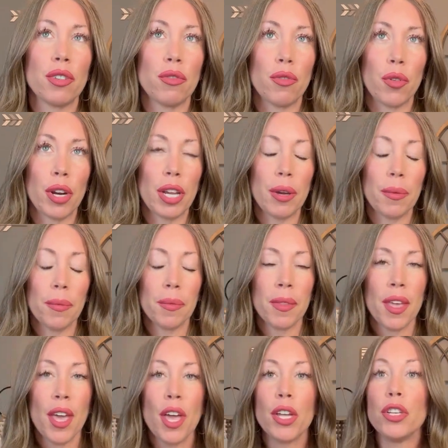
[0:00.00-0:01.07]
for you.
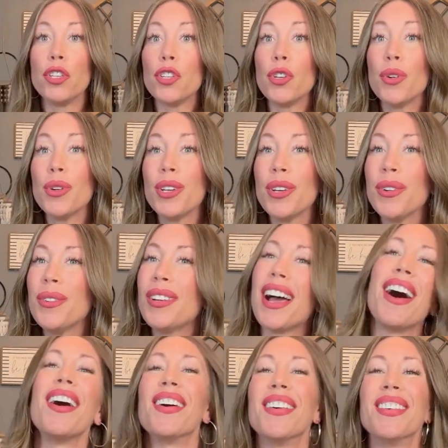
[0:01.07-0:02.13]
Do you
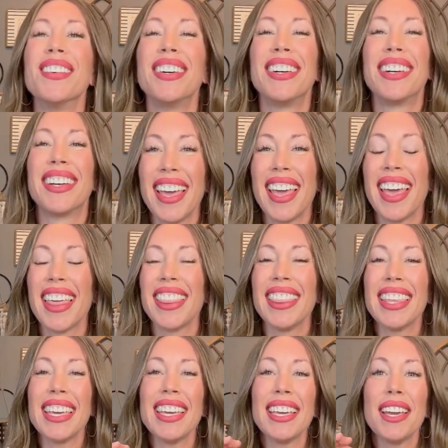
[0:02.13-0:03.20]
know
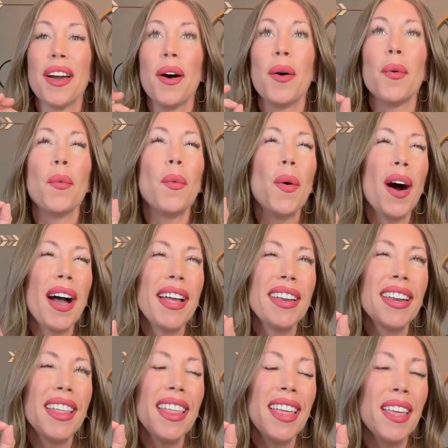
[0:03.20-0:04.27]
the
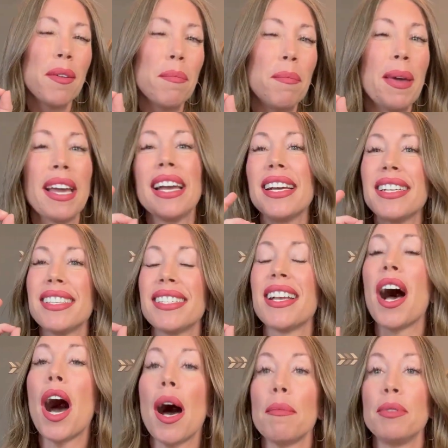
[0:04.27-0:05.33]
one biggest
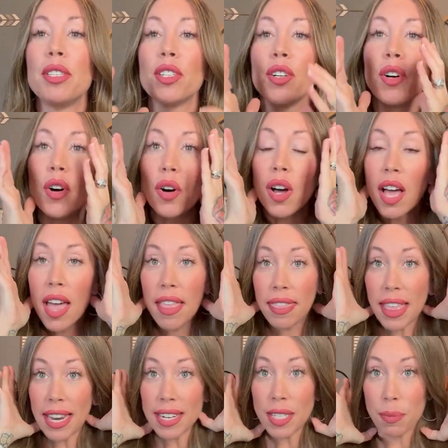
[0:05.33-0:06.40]
obstacle
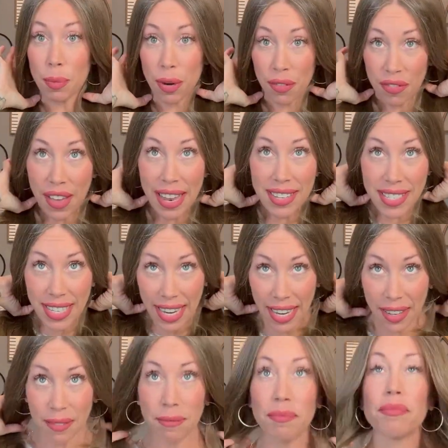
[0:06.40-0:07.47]
that is
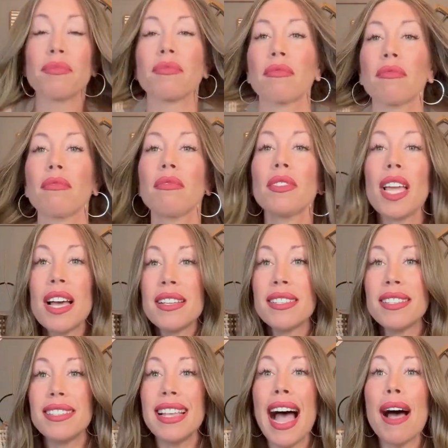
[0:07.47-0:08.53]
preventing
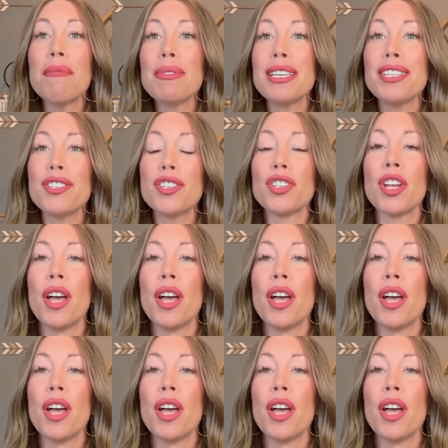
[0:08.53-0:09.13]
established